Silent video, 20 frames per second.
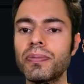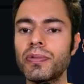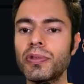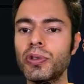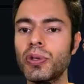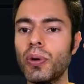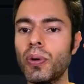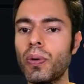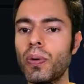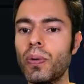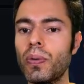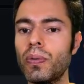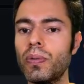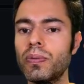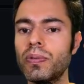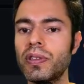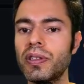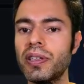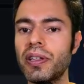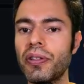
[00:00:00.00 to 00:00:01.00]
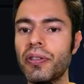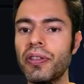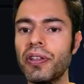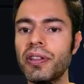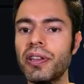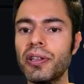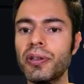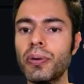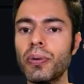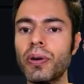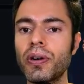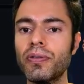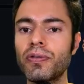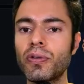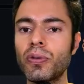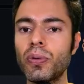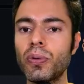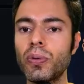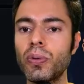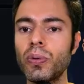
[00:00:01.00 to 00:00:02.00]
So the thing that you
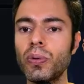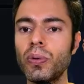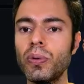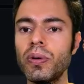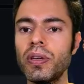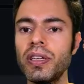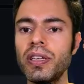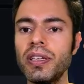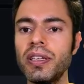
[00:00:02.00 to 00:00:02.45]
have to do